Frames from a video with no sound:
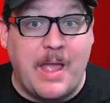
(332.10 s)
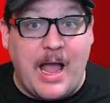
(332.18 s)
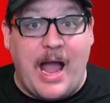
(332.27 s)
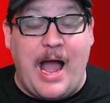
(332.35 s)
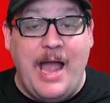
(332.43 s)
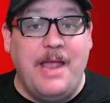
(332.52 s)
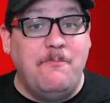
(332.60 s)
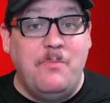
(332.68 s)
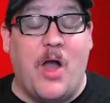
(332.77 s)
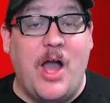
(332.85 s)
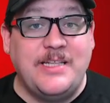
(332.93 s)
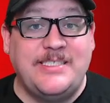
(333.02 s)
I'm
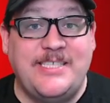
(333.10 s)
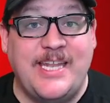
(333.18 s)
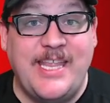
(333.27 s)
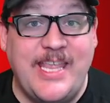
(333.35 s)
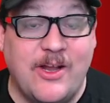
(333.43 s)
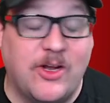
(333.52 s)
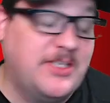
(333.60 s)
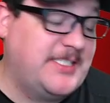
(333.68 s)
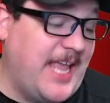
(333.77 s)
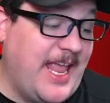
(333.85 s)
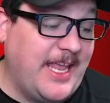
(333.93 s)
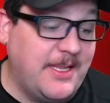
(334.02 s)
not sitting here
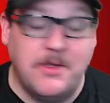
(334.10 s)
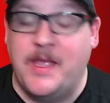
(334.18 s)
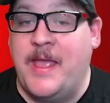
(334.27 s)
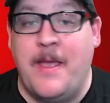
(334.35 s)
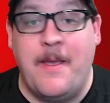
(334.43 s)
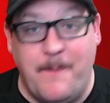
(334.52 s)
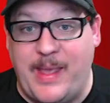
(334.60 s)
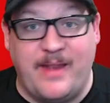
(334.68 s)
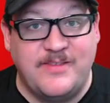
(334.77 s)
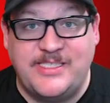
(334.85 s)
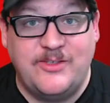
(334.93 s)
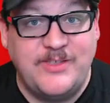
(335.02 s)
saying Man
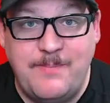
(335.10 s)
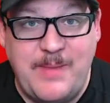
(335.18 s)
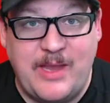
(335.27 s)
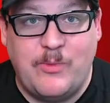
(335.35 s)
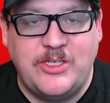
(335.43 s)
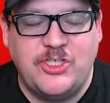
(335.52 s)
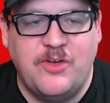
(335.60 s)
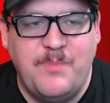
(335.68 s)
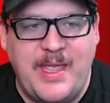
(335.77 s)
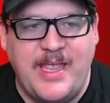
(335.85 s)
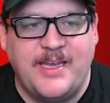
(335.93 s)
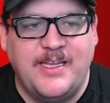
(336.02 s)
of Steel didn't make what it should have
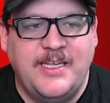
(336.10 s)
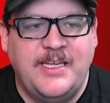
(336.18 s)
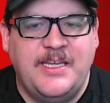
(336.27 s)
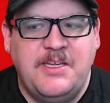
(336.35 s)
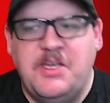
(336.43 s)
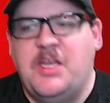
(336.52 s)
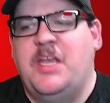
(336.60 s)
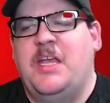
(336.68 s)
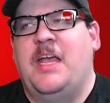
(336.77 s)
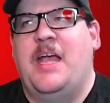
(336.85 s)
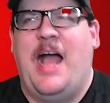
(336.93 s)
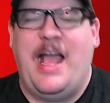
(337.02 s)
made.
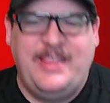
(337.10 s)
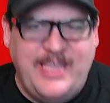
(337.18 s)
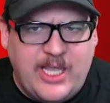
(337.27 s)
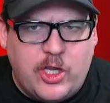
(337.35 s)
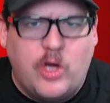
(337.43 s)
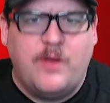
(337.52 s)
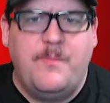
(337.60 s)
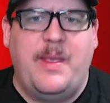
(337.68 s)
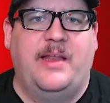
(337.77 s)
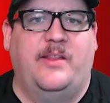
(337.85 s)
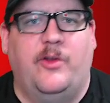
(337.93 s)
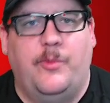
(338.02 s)
I think it could have made
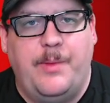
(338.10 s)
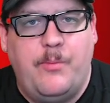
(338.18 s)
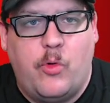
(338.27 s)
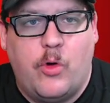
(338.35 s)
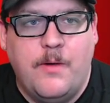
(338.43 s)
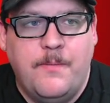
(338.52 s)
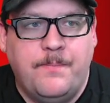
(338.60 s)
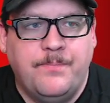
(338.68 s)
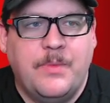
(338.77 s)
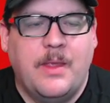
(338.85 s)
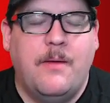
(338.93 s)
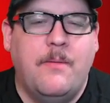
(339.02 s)
a little bit more.
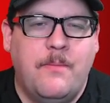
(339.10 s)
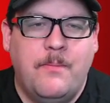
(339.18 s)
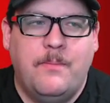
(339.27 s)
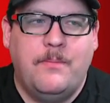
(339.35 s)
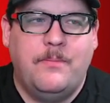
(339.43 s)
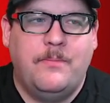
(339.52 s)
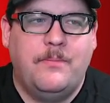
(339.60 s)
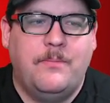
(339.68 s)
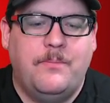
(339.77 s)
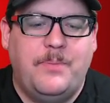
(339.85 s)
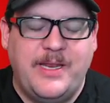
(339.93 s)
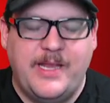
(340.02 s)

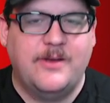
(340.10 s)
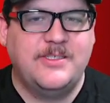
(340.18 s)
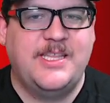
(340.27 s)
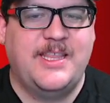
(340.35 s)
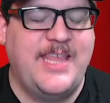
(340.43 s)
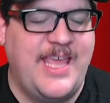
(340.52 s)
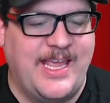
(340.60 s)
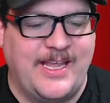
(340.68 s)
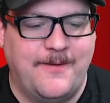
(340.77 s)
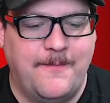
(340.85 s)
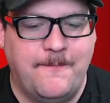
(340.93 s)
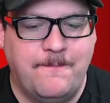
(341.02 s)
But here's the thing.
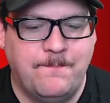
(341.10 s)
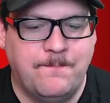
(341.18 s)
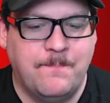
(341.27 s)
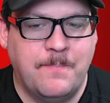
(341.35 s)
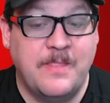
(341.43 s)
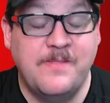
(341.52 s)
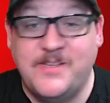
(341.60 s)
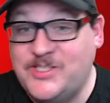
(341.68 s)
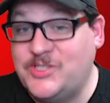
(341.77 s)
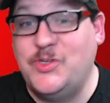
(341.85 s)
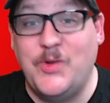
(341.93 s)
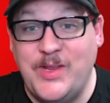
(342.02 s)
The
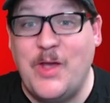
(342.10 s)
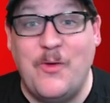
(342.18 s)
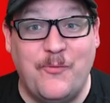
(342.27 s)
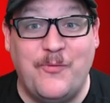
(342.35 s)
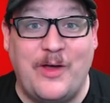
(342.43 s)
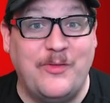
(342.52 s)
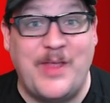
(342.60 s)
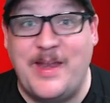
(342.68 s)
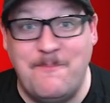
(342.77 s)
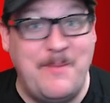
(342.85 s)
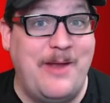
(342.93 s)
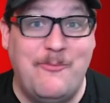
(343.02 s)
studio felt that
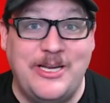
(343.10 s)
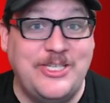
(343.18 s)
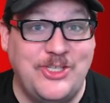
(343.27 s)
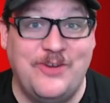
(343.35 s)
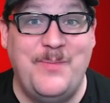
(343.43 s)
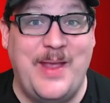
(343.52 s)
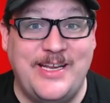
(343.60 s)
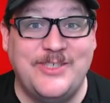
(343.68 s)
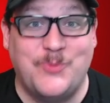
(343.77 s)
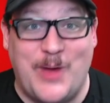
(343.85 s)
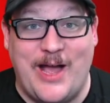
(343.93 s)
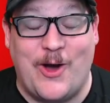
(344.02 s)
it made what it should have made as
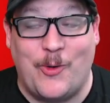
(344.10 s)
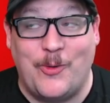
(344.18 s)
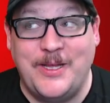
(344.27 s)
well.